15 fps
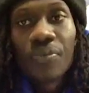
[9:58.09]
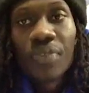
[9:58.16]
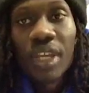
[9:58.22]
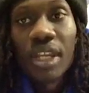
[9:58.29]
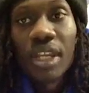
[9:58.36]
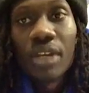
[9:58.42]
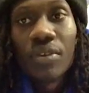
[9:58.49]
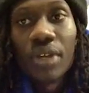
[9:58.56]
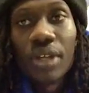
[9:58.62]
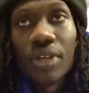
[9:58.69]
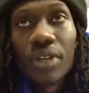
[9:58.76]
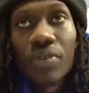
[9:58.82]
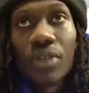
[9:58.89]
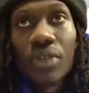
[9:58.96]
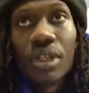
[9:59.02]
and they were
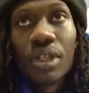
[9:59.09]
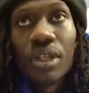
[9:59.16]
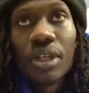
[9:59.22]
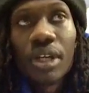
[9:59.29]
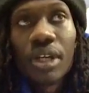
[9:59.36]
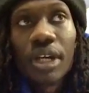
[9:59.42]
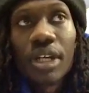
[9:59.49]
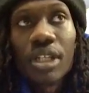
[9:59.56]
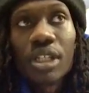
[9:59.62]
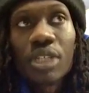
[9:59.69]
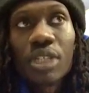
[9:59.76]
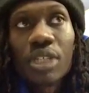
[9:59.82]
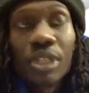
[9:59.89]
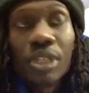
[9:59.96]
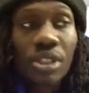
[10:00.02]
really good at,
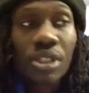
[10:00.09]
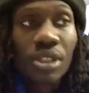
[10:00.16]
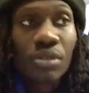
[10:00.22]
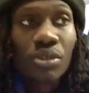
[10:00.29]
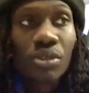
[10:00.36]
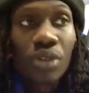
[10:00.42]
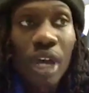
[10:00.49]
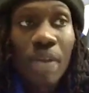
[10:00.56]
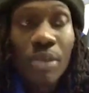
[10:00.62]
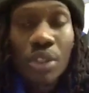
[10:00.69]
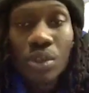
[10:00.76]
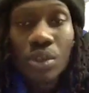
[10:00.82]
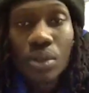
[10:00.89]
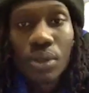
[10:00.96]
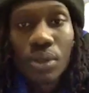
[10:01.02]
especially trapping
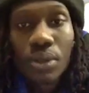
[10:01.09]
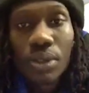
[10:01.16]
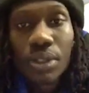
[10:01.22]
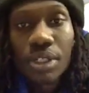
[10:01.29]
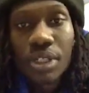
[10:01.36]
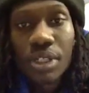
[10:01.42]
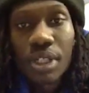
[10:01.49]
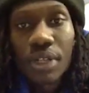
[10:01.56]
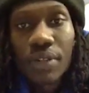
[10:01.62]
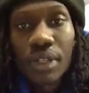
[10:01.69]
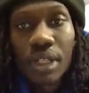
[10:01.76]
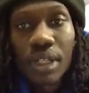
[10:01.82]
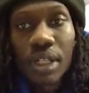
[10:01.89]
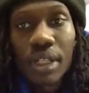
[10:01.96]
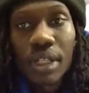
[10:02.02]
short corners and everything
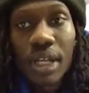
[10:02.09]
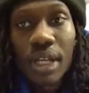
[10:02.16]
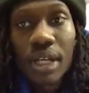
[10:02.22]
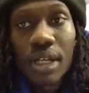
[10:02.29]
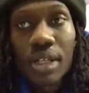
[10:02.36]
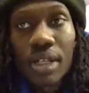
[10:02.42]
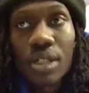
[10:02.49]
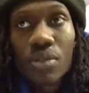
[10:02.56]
like that. It is a